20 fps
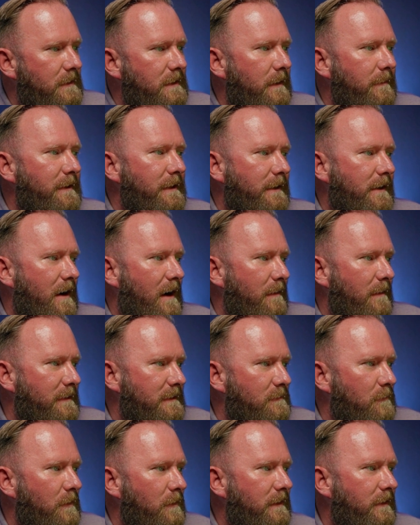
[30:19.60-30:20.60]
tell me in the
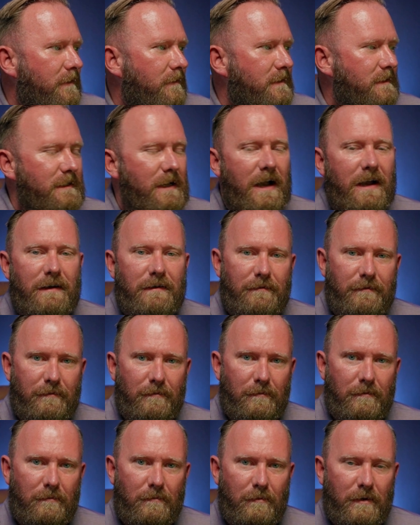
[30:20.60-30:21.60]
comments, what side
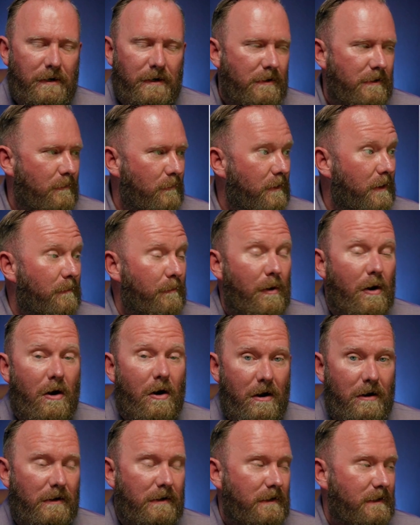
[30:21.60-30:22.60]
of Winter
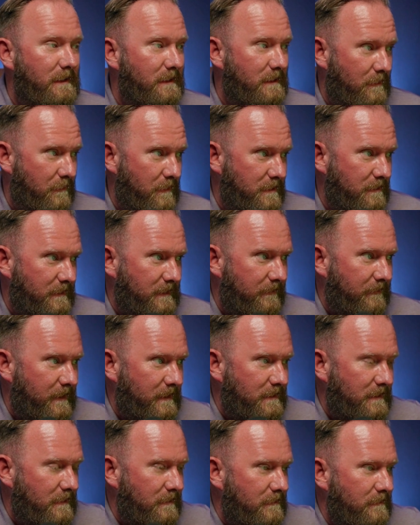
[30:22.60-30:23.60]
Park is
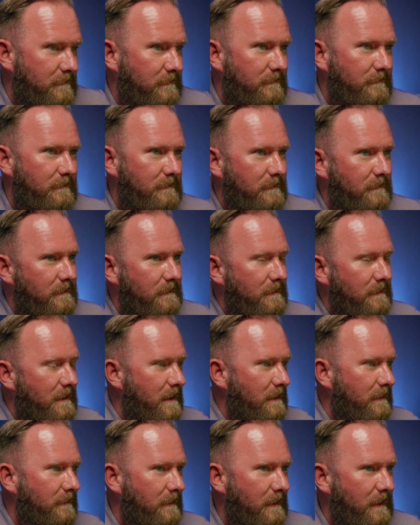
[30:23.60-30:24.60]
32792?
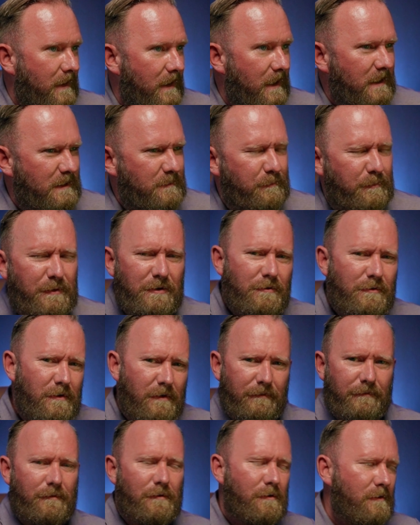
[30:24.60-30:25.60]
It's
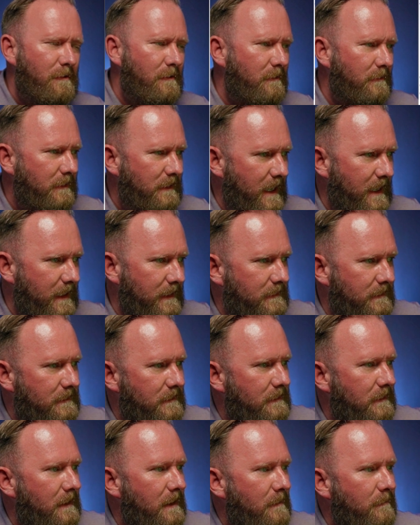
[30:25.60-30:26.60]
beautiful,
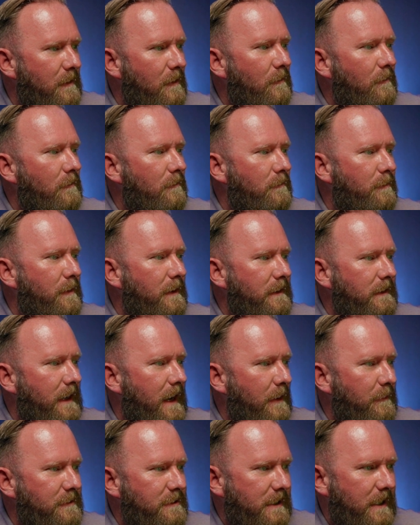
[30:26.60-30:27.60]
yes. But
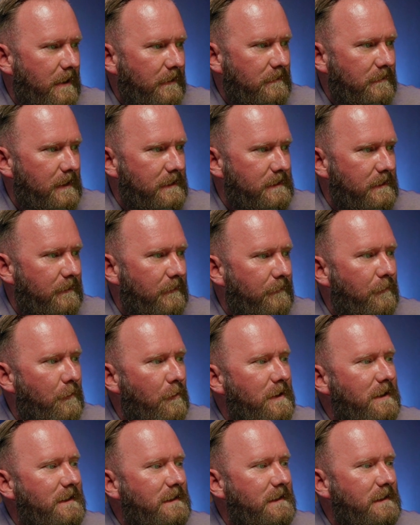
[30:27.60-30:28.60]
how would you characterize it?
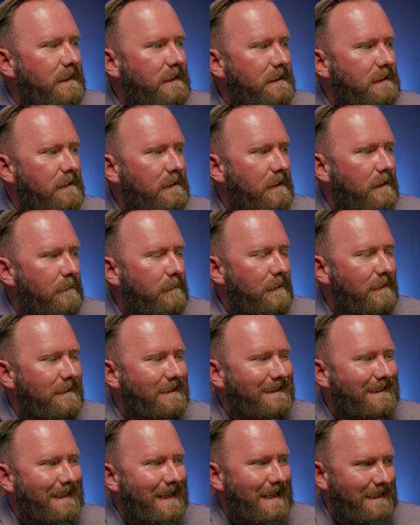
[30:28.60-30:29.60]

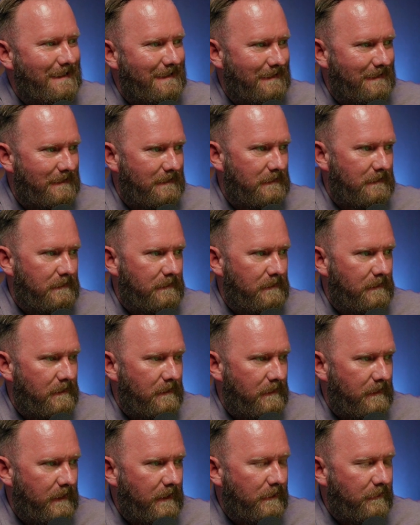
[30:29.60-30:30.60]
46%
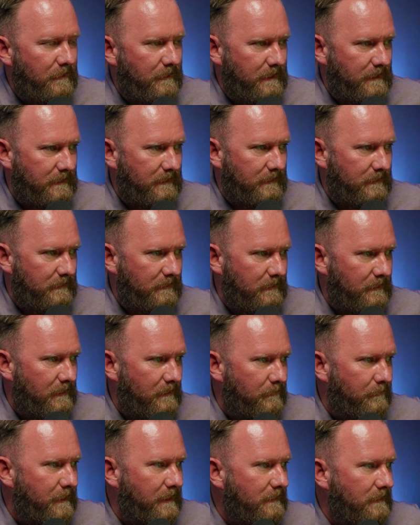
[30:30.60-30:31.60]
increase.
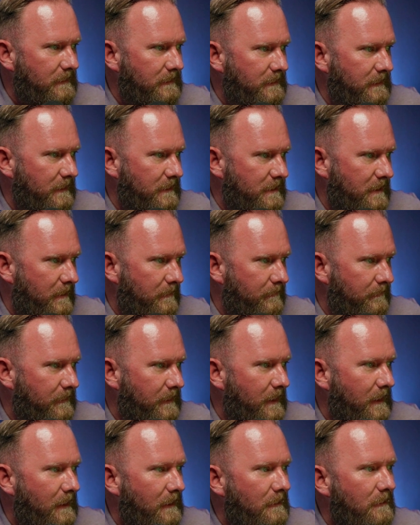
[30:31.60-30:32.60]
Big listing jump.
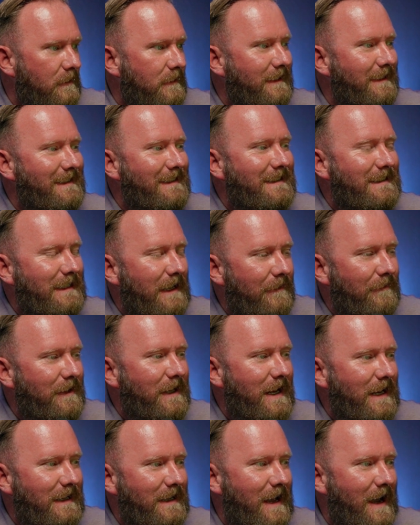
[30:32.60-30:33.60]
Look at
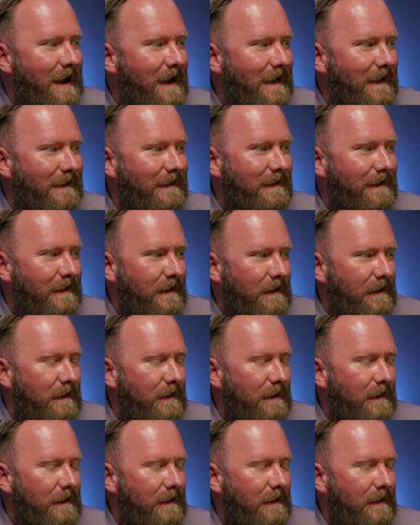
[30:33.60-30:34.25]
789.